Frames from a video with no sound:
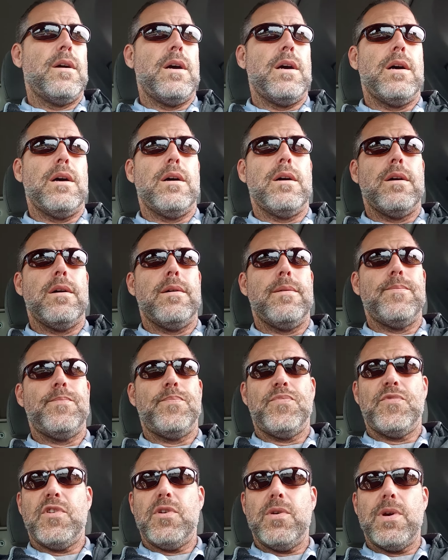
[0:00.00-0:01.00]

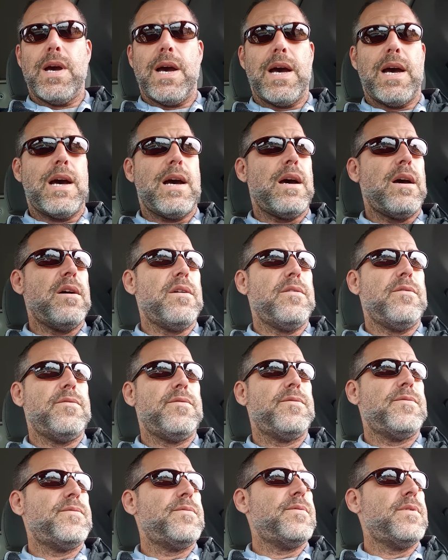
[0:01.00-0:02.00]
Um, do you have
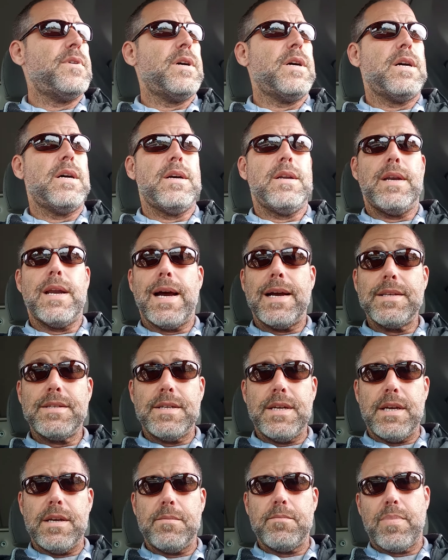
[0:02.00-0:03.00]
uh,
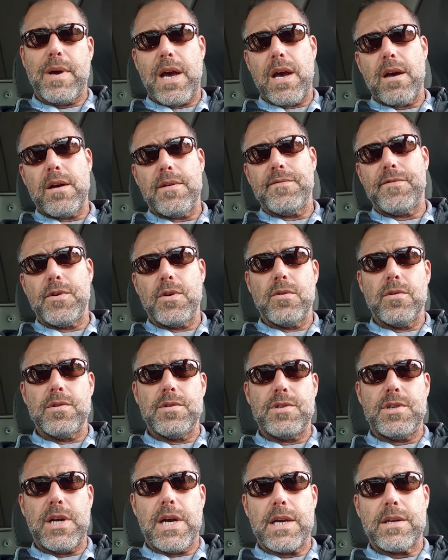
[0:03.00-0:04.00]
nineteen pound fuel
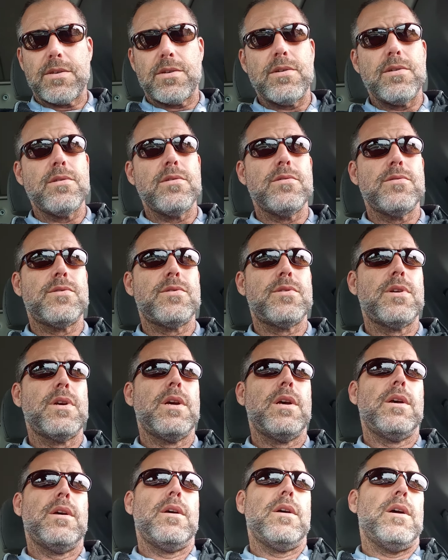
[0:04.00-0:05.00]
injectors,
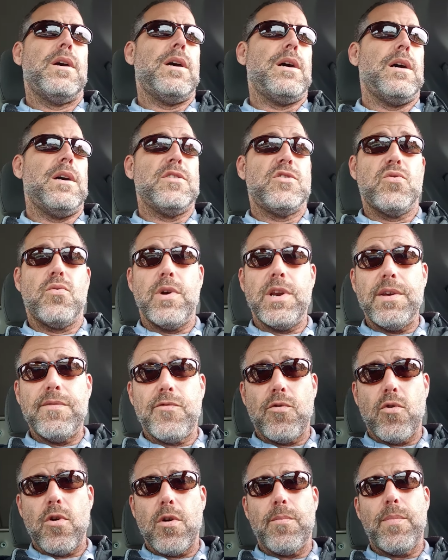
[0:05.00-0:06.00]
uh,
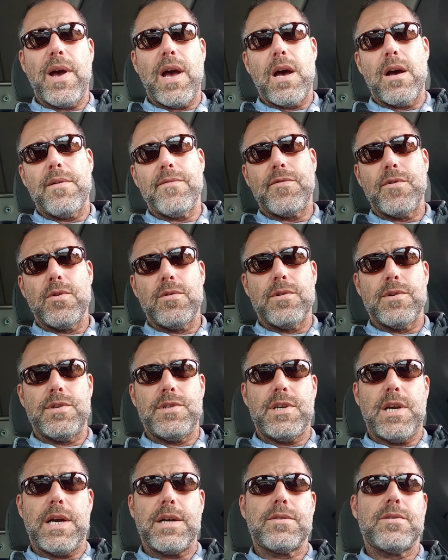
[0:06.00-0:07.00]
twenty-four pound fuel
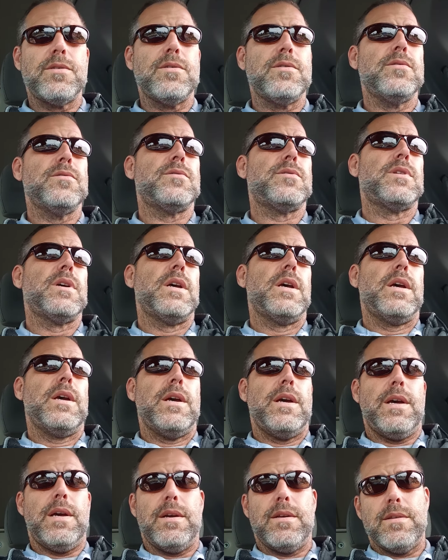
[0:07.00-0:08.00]
injectors?
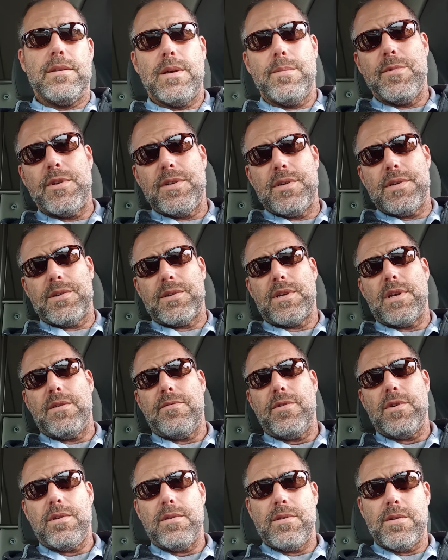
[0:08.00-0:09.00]
And let me just
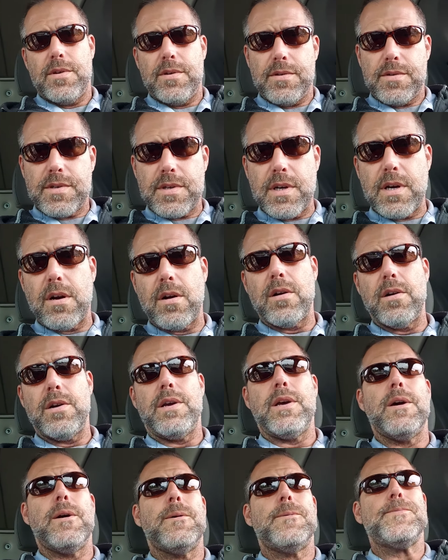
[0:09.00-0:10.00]
give you the
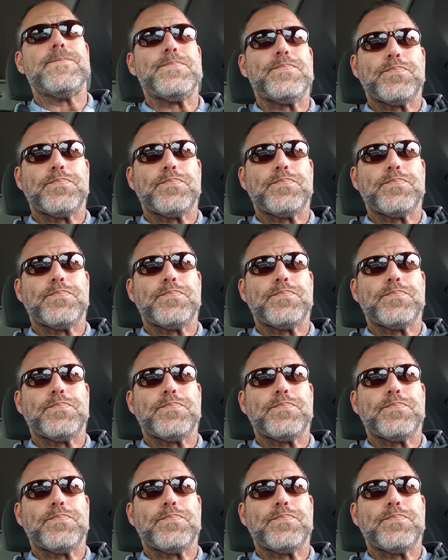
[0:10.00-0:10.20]
scenario.